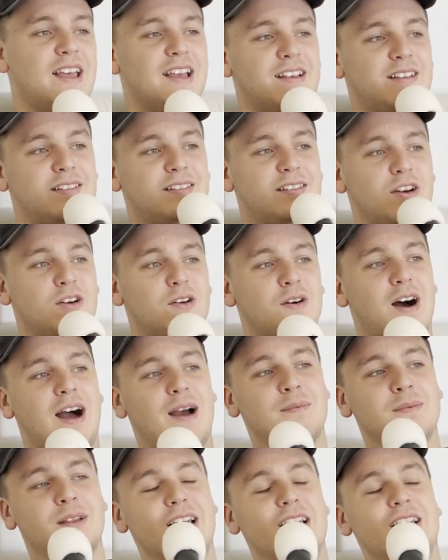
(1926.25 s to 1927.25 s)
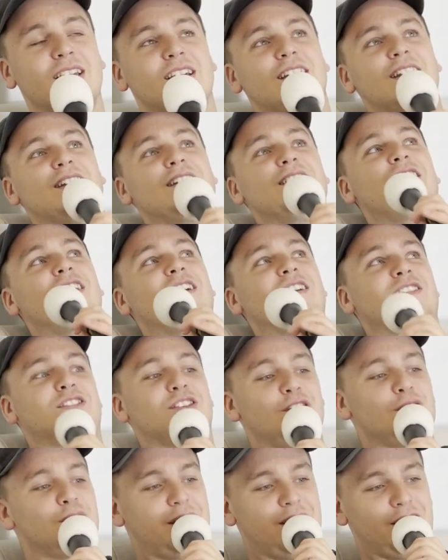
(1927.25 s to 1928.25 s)
So I'm like,
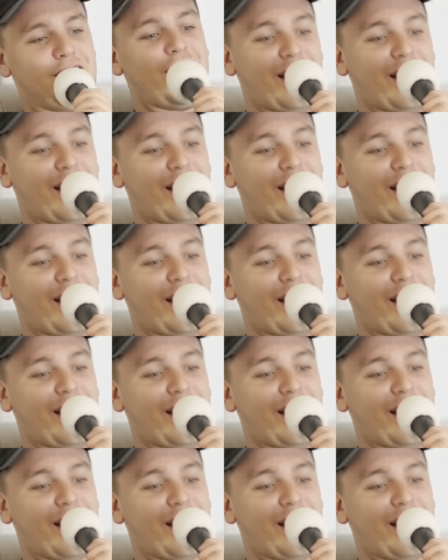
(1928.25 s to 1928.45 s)
here I